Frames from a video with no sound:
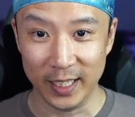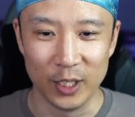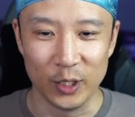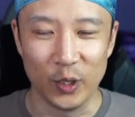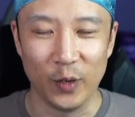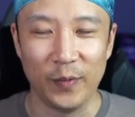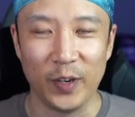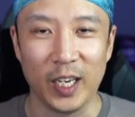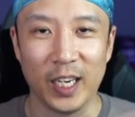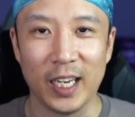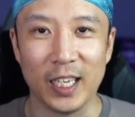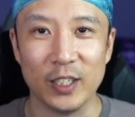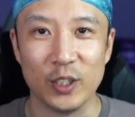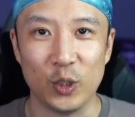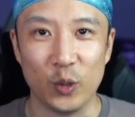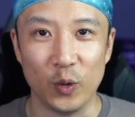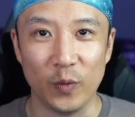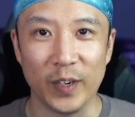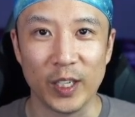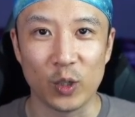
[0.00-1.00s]
So if you could get
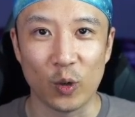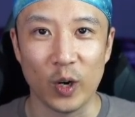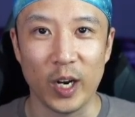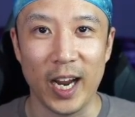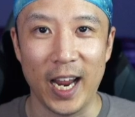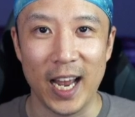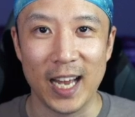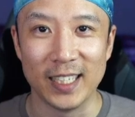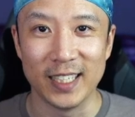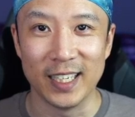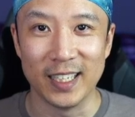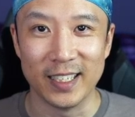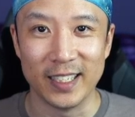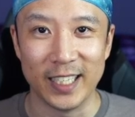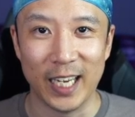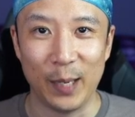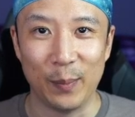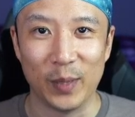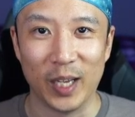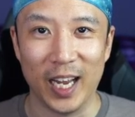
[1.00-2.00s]
2 Victoria Hands in the
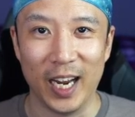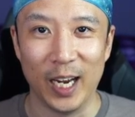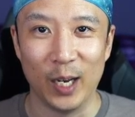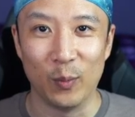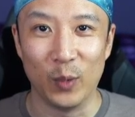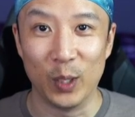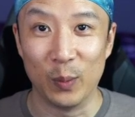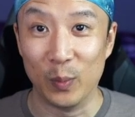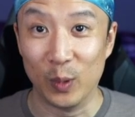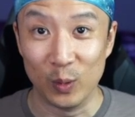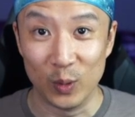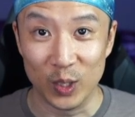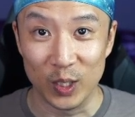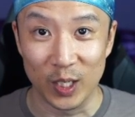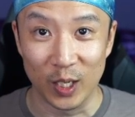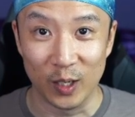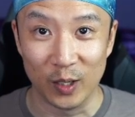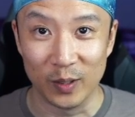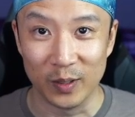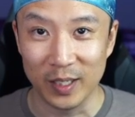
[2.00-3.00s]
same lane with
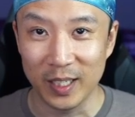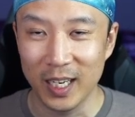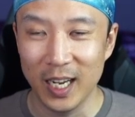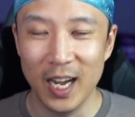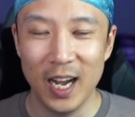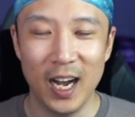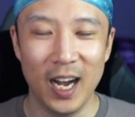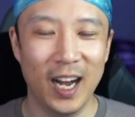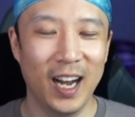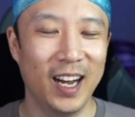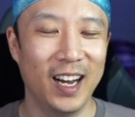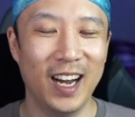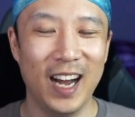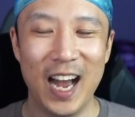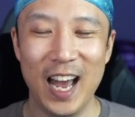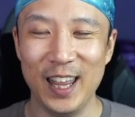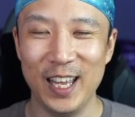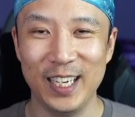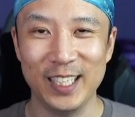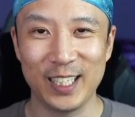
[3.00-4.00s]
Moonstone, I
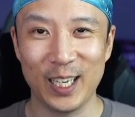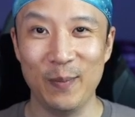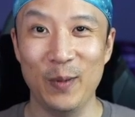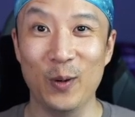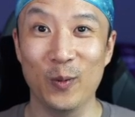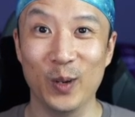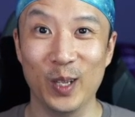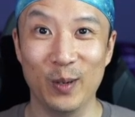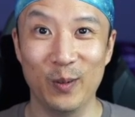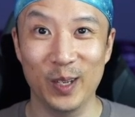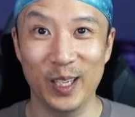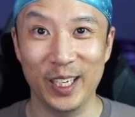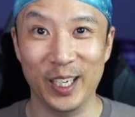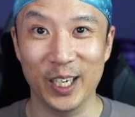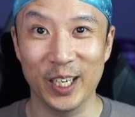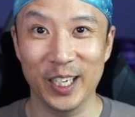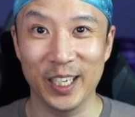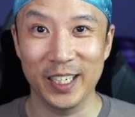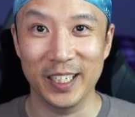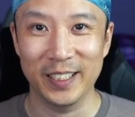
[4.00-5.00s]
think it's gonna be really, really
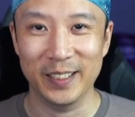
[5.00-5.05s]
good.